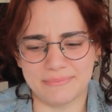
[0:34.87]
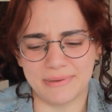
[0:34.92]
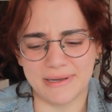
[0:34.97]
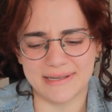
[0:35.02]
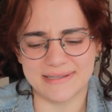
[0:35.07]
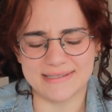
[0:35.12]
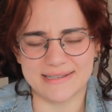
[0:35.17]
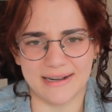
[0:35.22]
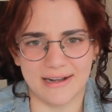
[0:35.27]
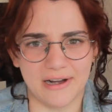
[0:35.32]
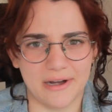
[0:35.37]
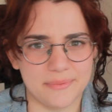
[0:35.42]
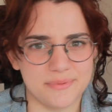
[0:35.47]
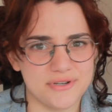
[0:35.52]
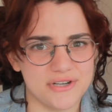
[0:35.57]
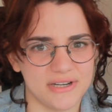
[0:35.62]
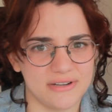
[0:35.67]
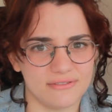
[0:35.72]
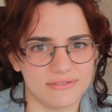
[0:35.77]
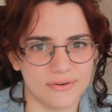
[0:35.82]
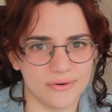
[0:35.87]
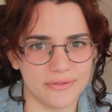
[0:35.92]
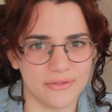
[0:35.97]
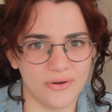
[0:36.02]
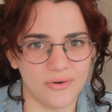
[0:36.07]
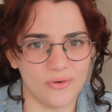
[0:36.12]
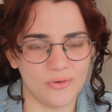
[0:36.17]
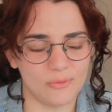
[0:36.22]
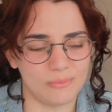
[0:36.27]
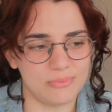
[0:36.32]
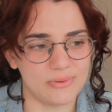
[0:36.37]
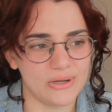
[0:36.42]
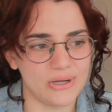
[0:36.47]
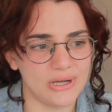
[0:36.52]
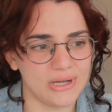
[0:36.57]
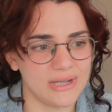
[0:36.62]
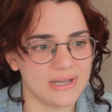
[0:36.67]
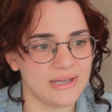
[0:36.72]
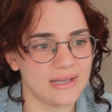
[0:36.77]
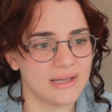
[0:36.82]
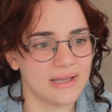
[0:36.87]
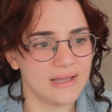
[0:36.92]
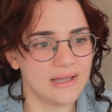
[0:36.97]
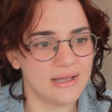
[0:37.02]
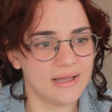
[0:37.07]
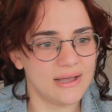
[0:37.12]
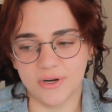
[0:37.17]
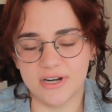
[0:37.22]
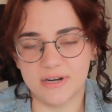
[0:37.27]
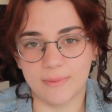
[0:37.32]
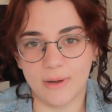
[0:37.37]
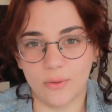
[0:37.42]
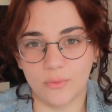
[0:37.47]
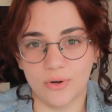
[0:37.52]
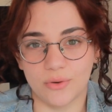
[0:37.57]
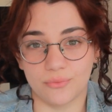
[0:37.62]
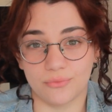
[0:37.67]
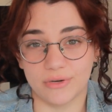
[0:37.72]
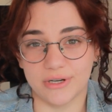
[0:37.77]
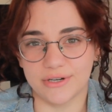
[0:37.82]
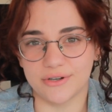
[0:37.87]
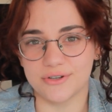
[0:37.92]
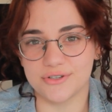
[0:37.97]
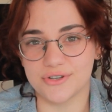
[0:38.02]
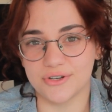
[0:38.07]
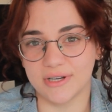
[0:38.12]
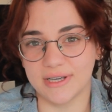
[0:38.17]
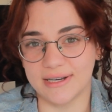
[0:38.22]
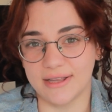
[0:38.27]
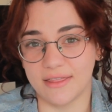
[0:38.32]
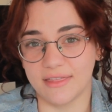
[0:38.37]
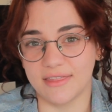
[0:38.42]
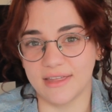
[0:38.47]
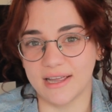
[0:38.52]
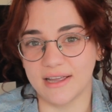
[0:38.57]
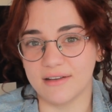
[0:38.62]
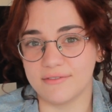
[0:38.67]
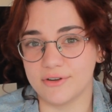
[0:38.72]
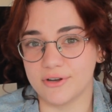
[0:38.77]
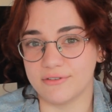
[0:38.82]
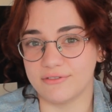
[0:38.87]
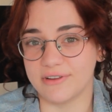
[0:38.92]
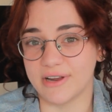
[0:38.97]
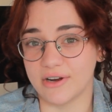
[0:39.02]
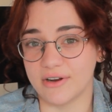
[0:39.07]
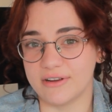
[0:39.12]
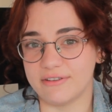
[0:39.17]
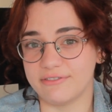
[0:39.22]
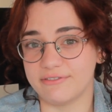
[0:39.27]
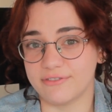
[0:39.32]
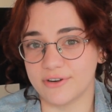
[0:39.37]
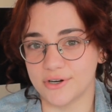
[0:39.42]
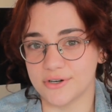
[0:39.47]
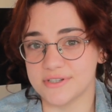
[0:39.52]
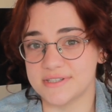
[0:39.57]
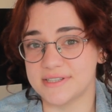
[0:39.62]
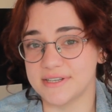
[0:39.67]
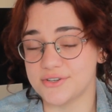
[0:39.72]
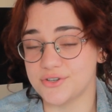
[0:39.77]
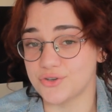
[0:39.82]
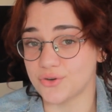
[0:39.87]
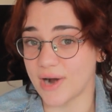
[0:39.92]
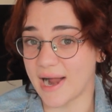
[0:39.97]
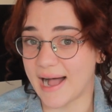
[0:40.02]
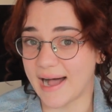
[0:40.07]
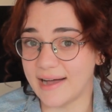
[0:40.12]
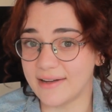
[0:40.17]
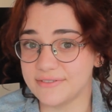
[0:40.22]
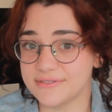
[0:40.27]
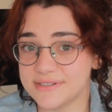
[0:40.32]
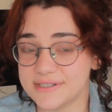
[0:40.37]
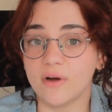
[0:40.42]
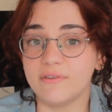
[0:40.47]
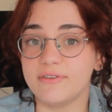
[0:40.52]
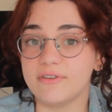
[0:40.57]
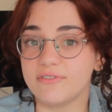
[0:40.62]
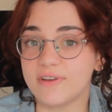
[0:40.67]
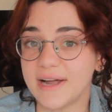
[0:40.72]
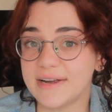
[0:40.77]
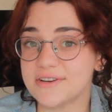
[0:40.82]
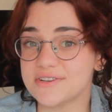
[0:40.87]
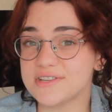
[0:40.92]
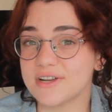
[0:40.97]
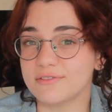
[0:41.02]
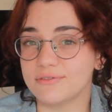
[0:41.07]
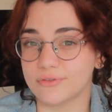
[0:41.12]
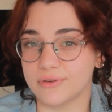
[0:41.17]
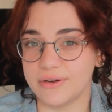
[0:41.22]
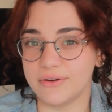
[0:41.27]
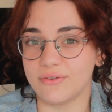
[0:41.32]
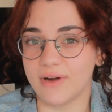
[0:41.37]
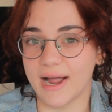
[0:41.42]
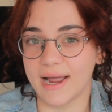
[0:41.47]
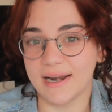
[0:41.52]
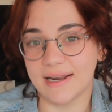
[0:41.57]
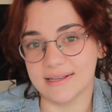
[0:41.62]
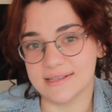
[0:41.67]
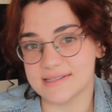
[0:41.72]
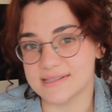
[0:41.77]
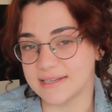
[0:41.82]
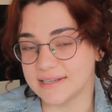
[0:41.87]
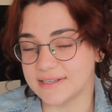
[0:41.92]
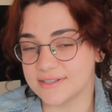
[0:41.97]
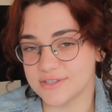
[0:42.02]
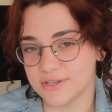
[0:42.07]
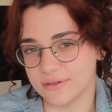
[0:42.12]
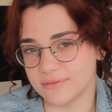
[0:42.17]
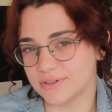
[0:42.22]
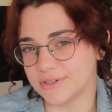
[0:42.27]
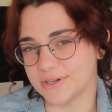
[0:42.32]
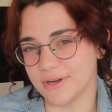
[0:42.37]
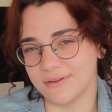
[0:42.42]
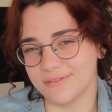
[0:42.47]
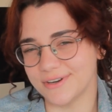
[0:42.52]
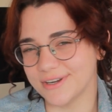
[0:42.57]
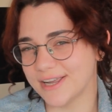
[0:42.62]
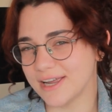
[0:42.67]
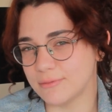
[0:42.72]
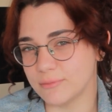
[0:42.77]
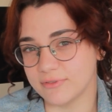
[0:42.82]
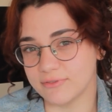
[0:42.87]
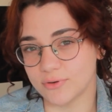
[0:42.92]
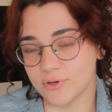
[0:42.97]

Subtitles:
the best option for the whole book, if you're too worried about what readers are going to think of your very first draft, or if you find yourself rewriting scenes over and over again